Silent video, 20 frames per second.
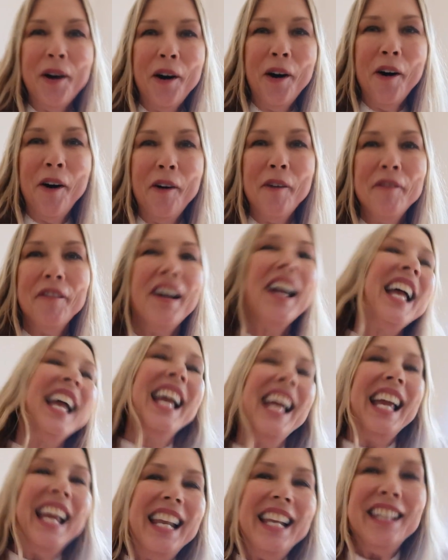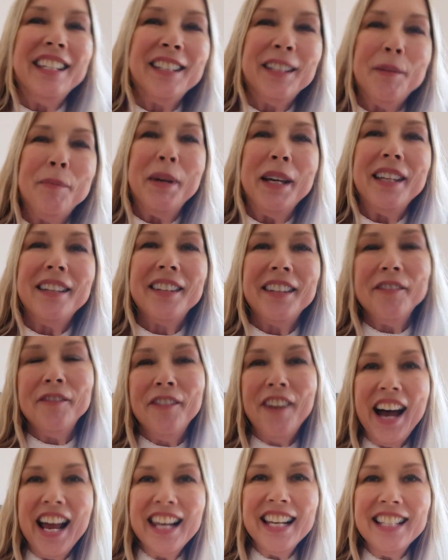of Elisabeth
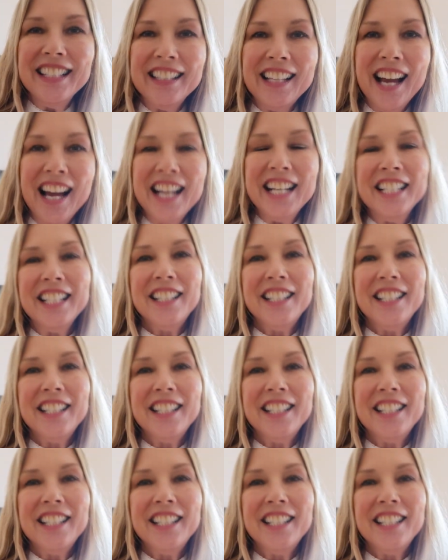Valentine.